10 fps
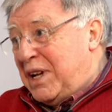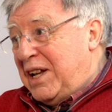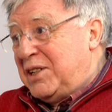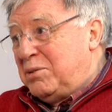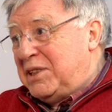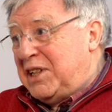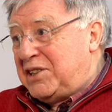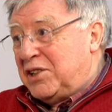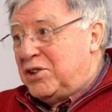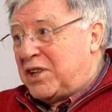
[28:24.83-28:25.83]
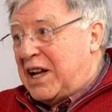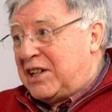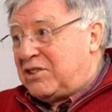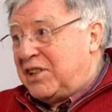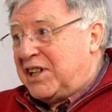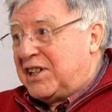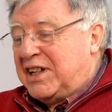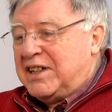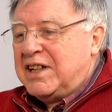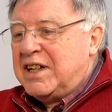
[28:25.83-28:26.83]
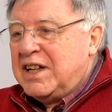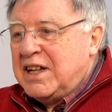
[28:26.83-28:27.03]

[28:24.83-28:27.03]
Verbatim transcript: well that we need to look at critically.